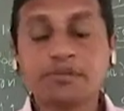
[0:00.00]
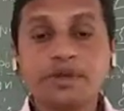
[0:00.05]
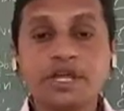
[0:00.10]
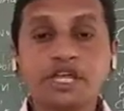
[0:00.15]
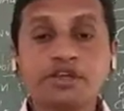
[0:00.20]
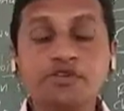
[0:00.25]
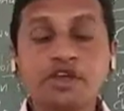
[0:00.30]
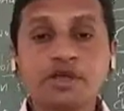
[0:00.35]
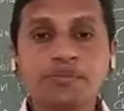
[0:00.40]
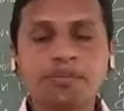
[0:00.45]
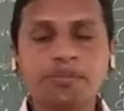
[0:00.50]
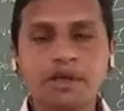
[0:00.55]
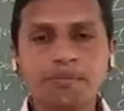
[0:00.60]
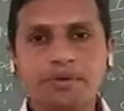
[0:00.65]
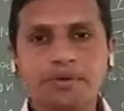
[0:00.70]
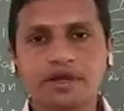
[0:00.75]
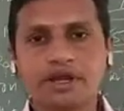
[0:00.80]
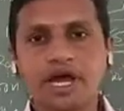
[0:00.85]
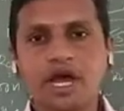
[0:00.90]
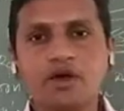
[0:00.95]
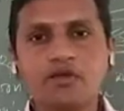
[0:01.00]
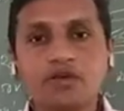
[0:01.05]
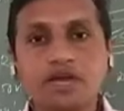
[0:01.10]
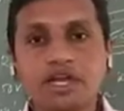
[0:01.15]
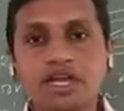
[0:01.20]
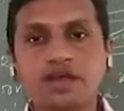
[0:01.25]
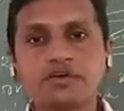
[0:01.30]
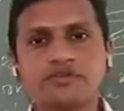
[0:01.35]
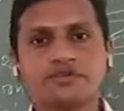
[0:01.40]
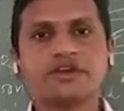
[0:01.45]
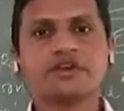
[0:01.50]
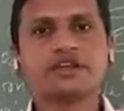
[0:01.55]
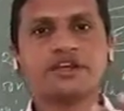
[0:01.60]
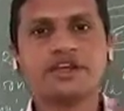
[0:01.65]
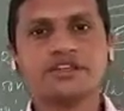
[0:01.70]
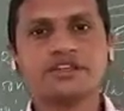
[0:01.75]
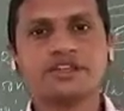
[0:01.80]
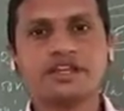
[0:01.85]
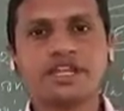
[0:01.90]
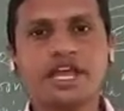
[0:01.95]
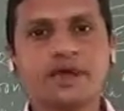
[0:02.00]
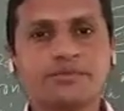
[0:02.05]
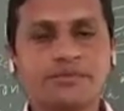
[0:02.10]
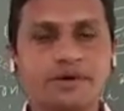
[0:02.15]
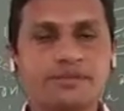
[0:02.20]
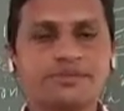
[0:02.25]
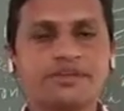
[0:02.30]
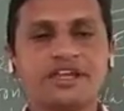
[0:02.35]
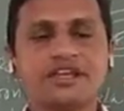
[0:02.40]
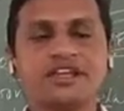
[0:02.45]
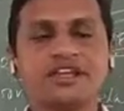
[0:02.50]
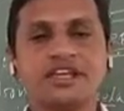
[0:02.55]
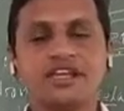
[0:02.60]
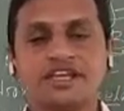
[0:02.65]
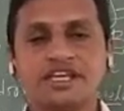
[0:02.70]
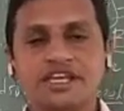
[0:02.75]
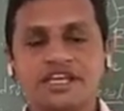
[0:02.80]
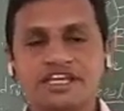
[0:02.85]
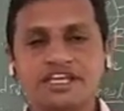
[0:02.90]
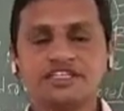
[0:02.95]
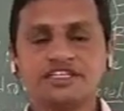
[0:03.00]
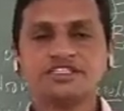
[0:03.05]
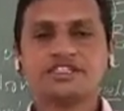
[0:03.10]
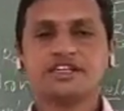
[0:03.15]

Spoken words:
Pickwick paper. How can I forget the name of that? It is